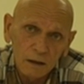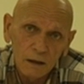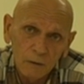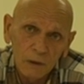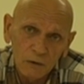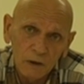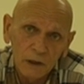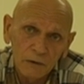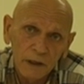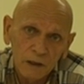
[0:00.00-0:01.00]
They went right
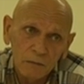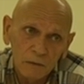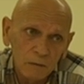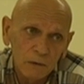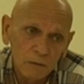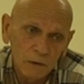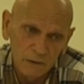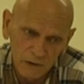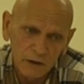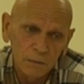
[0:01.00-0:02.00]
around. We were
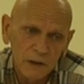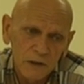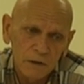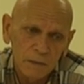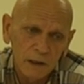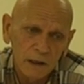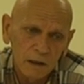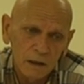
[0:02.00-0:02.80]
very pleased about that.